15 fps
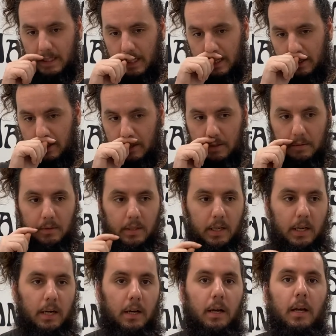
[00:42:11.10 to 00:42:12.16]

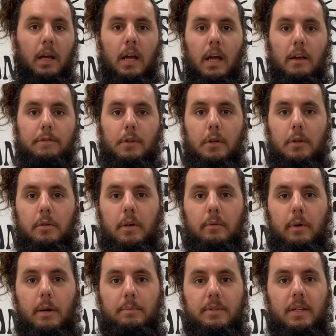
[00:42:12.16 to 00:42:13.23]
if you go to our
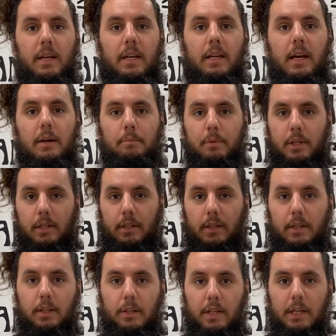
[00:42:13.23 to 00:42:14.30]
website, I'll put the
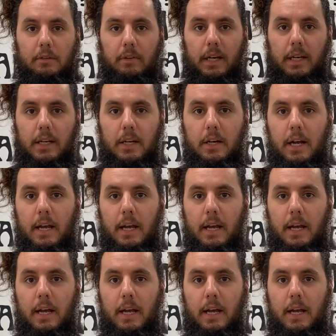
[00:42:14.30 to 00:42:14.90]
link right here,